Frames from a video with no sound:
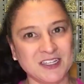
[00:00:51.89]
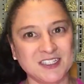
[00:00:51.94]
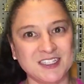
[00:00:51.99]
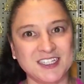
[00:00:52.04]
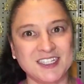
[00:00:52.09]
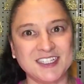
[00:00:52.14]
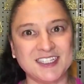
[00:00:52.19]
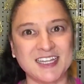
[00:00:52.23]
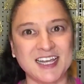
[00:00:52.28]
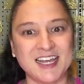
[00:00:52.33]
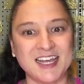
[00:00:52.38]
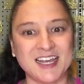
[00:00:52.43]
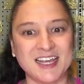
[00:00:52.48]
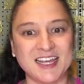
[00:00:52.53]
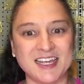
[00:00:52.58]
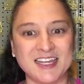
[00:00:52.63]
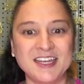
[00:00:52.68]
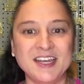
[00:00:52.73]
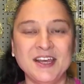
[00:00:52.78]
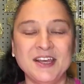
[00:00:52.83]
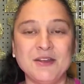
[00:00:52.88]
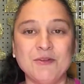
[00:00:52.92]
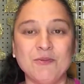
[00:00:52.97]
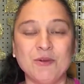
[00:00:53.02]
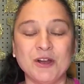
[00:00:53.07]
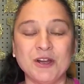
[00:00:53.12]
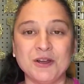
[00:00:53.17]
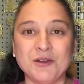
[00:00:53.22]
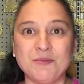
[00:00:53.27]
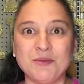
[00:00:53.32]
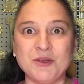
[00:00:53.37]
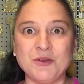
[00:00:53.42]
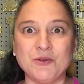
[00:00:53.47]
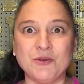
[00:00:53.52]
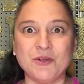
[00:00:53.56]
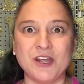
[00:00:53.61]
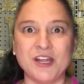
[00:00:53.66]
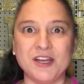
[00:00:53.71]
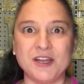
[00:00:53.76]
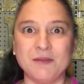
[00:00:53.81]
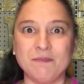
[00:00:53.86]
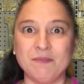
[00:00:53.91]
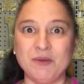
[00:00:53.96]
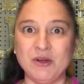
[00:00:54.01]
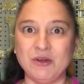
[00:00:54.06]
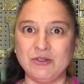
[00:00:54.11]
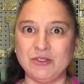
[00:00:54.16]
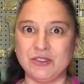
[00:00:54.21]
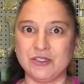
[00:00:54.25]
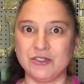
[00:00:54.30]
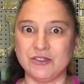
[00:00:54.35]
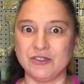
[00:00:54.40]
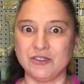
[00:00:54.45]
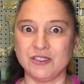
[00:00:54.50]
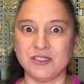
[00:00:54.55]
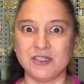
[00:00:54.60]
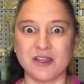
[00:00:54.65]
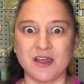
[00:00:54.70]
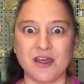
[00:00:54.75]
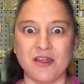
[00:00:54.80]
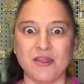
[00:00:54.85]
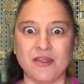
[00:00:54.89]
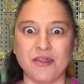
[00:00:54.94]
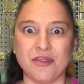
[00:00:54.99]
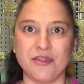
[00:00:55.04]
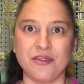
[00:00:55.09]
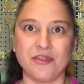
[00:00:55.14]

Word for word: Today, we're gonna be creating posters that